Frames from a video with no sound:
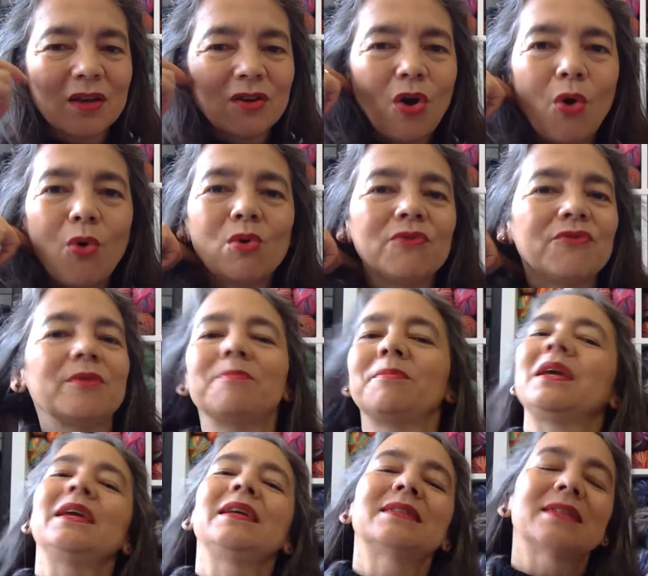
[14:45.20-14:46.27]
goal for
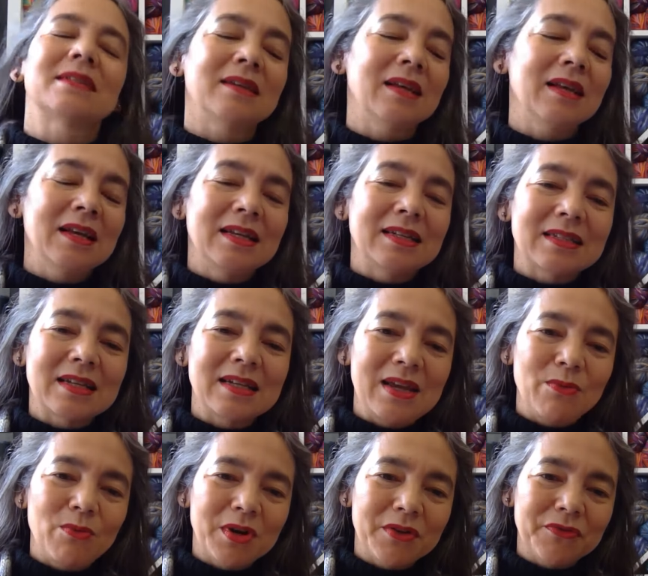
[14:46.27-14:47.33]
me to
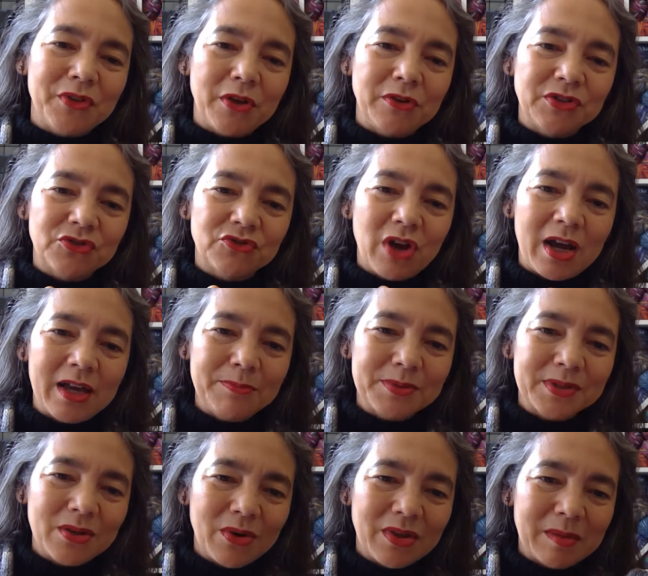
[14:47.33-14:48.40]
knit one of those stripes.
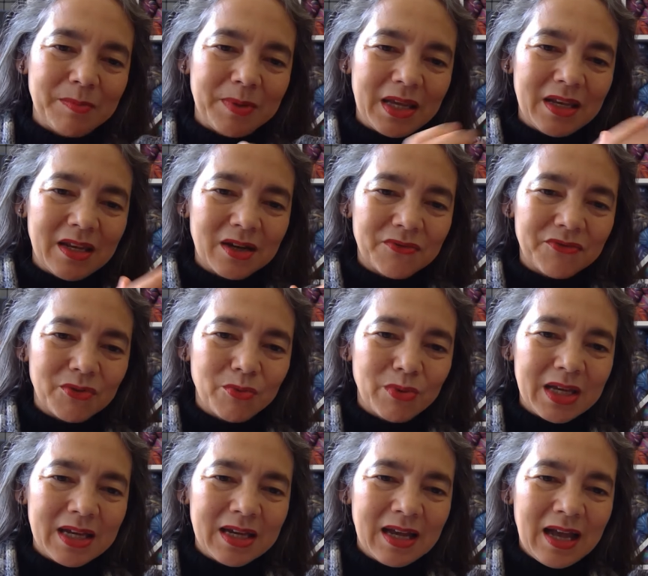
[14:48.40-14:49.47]
So at the beginning of the
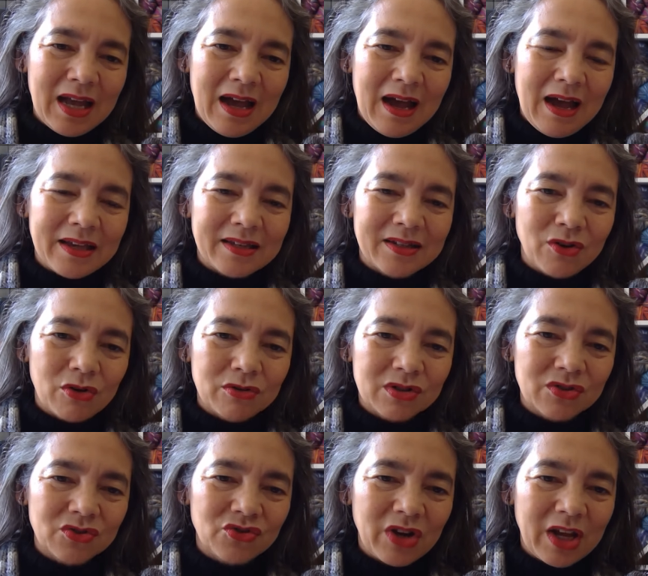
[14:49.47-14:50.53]
week, I can
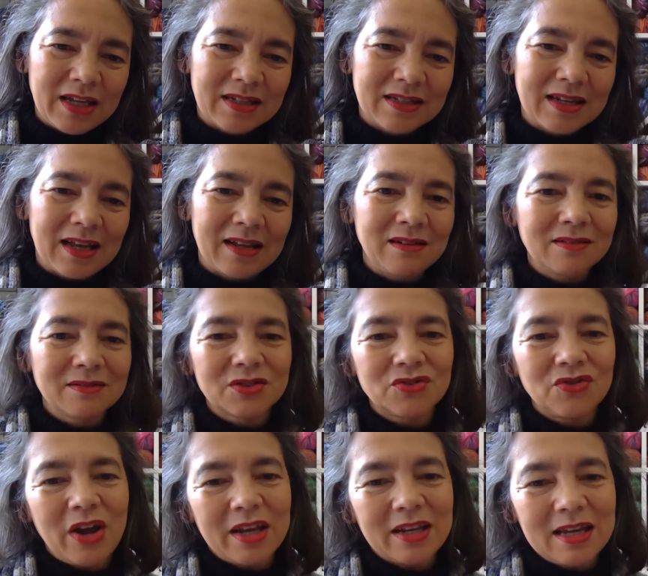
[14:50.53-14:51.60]
concentrate and I'll
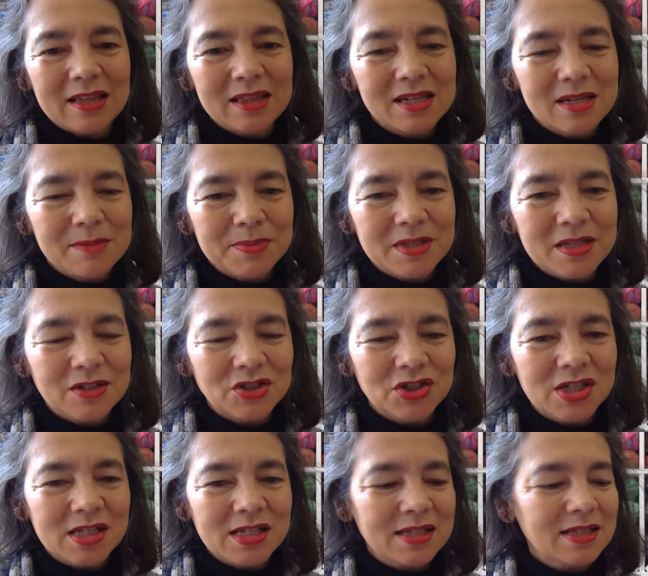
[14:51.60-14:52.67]
try and get the dip
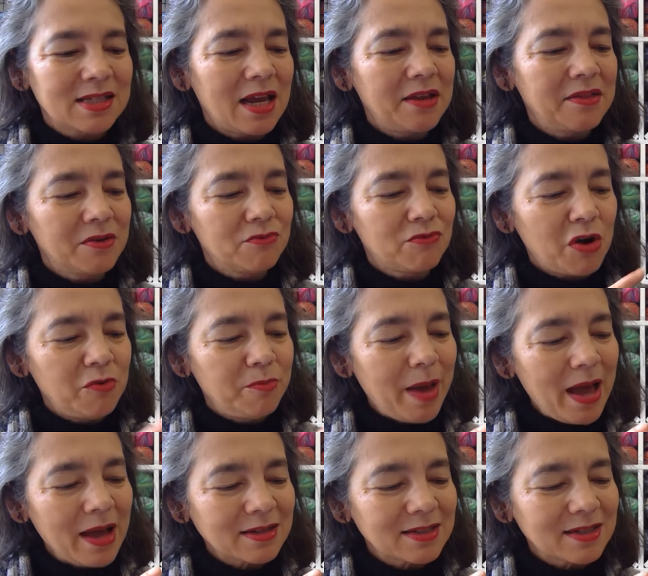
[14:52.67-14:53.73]
stitches and the row
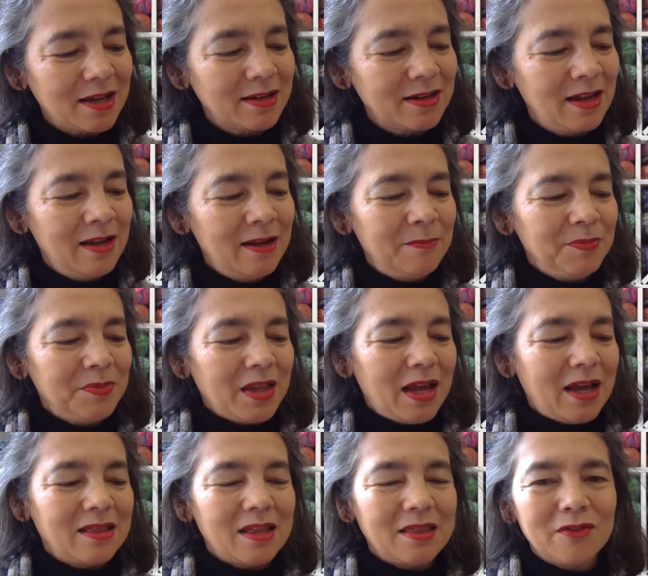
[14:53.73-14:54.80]
back done.
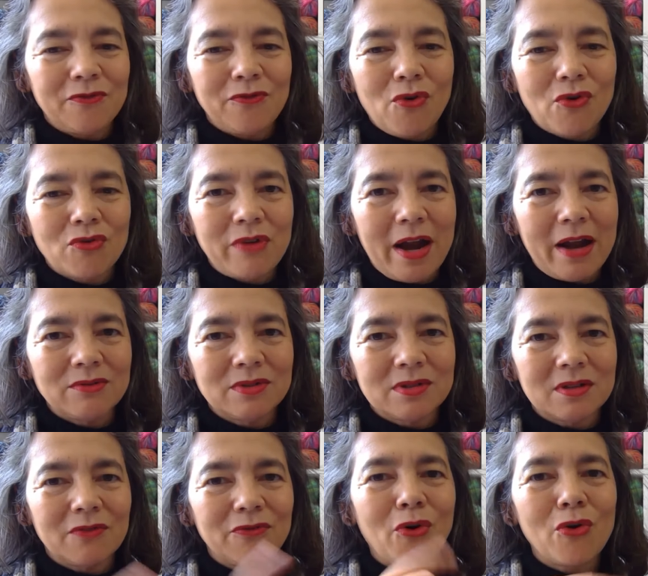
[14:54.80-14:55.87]
And then the four
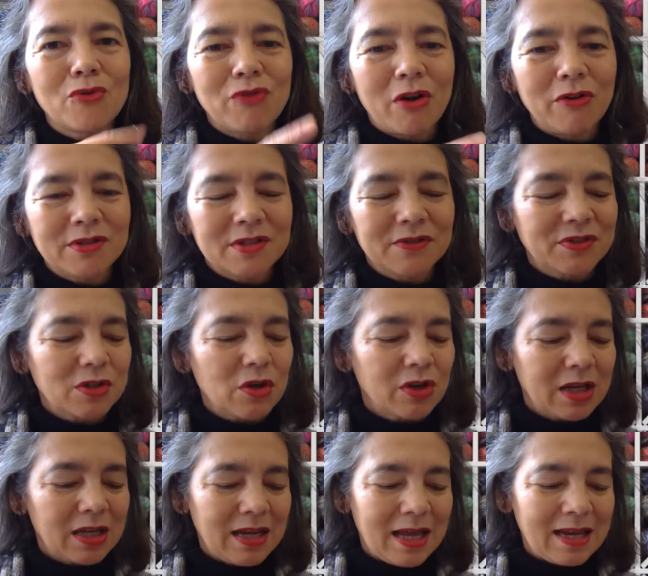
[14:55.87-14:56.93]
rows of
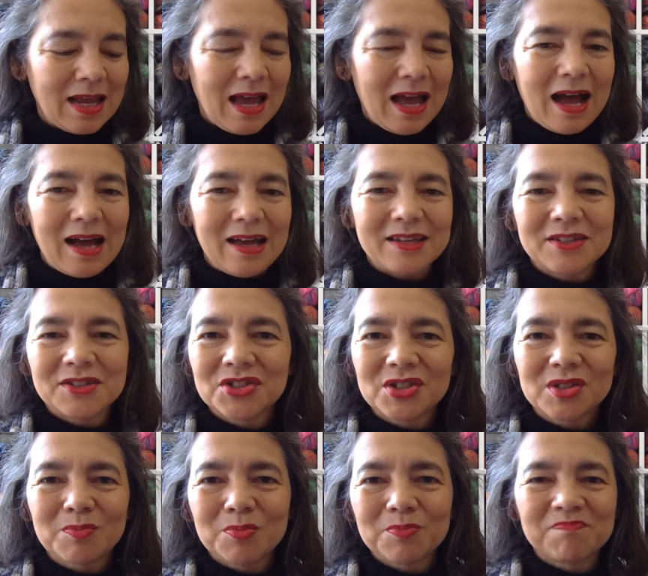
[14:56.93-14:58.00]
stockinette, I can just